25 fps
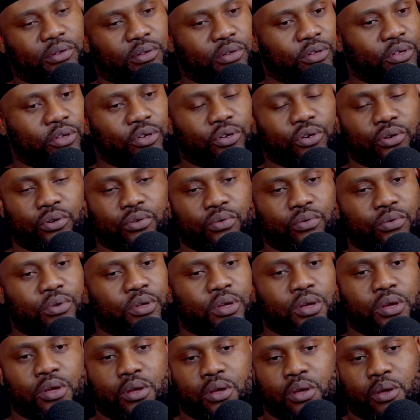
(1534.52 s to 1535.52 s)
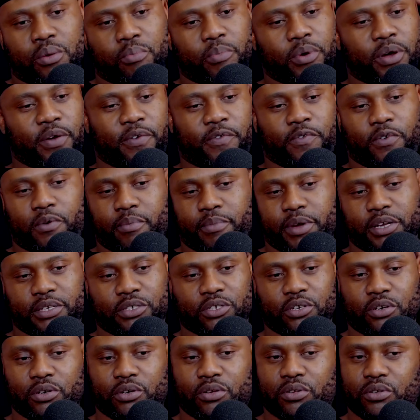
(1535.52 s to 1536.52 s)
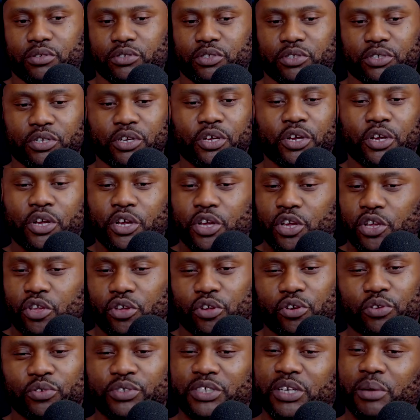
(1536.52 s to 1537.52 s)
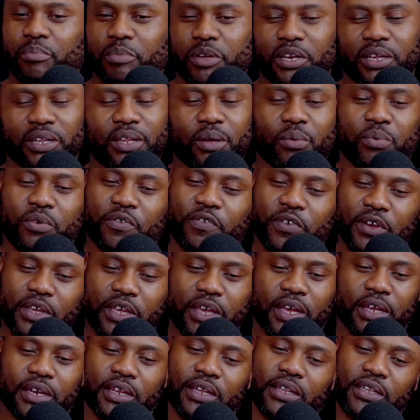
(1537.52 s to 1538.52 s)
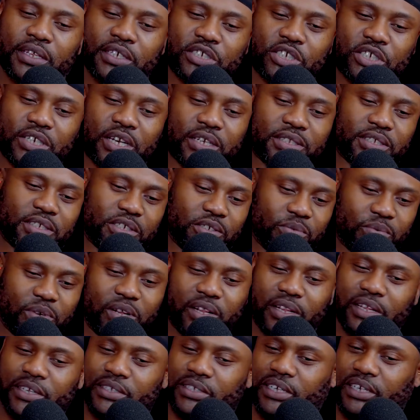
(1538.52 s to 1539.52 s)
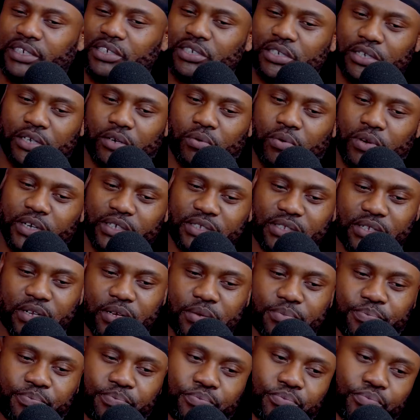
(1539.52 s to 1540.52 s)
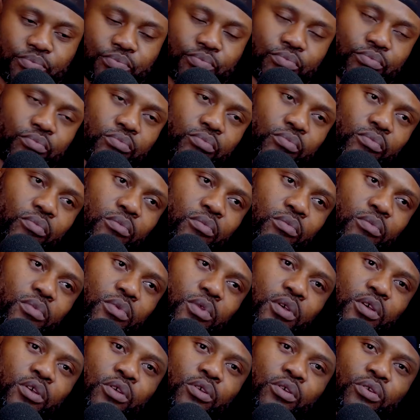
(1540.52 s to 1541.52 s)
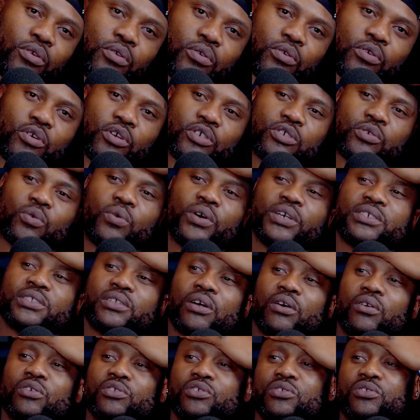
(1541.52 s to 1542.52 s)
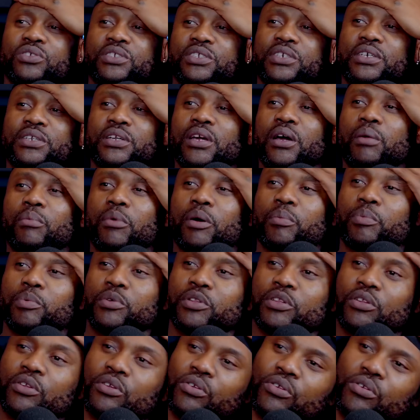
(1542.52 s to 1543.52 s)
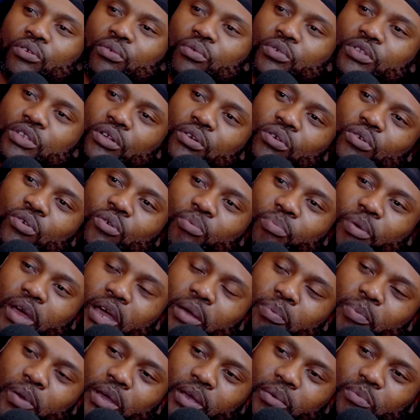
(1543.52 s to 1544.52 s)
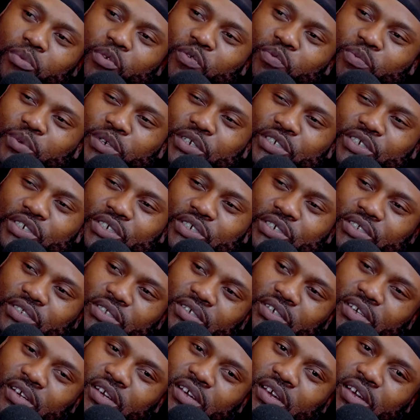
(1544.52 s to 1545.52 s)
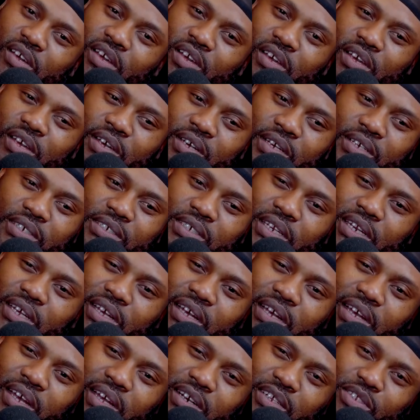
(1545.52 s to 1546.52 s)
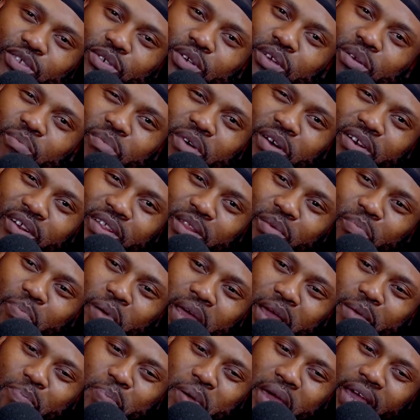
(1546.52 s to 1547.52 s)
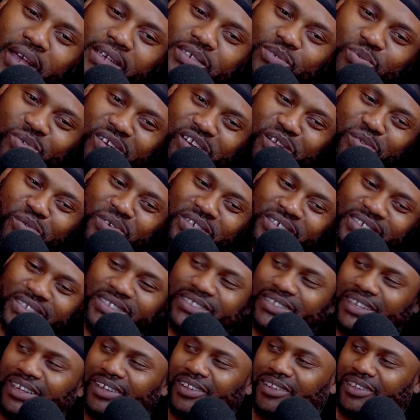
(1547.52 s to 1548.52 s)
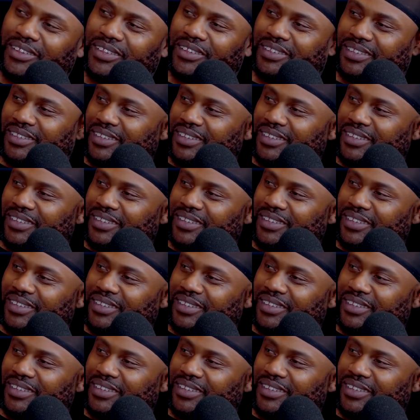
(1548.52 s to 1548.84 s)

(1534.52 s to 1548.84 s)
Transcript: You know. But from my circles, you know, somebody that we forget in these chats as well is actually Questa. You know, because Questa also did come up with, you know, with the whole backpack movement. It's just Slicker kind of took him out of the backpacks when he was still